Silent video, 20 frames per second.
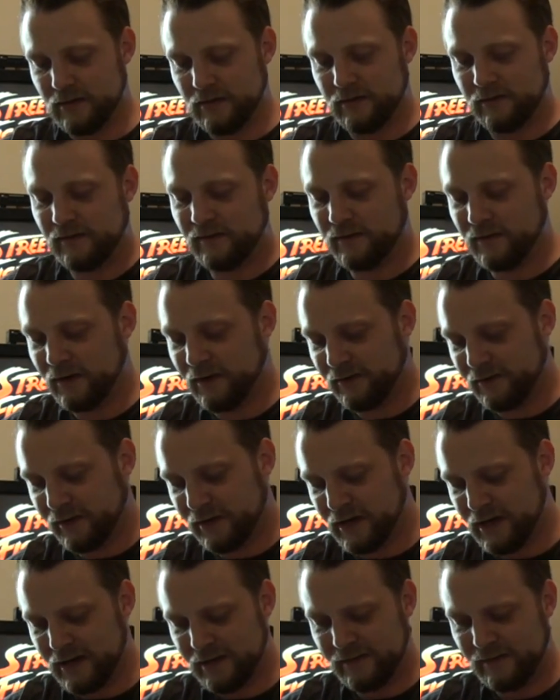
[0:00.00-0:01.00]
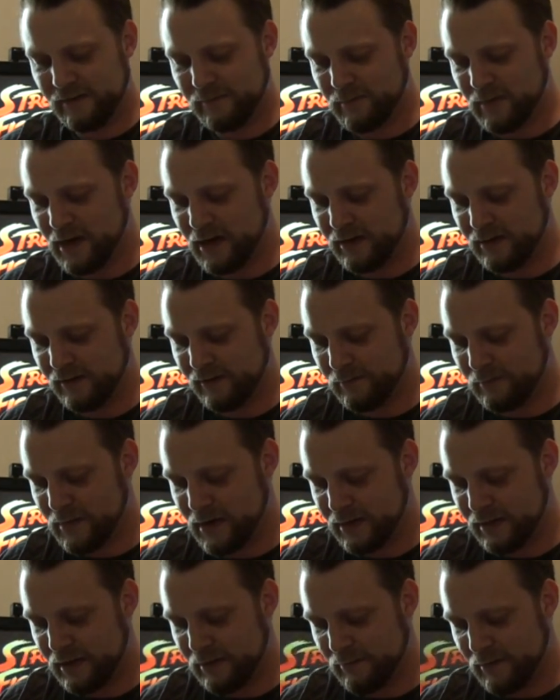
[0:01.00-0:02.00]
seriously, guys,
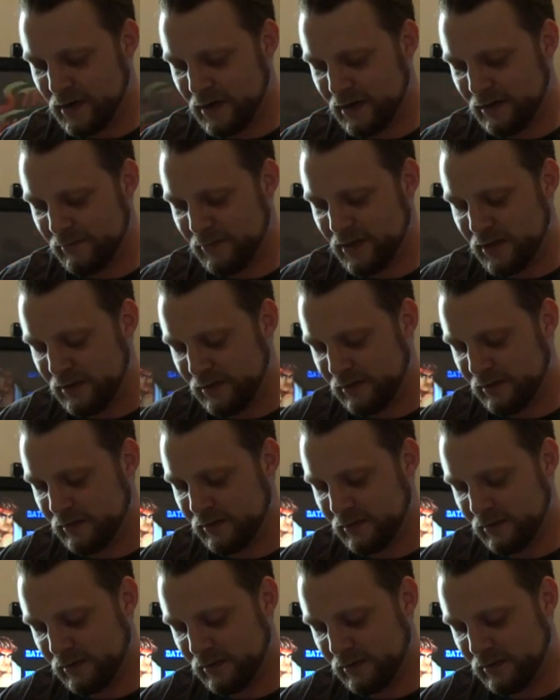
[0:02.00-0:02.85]
that might have been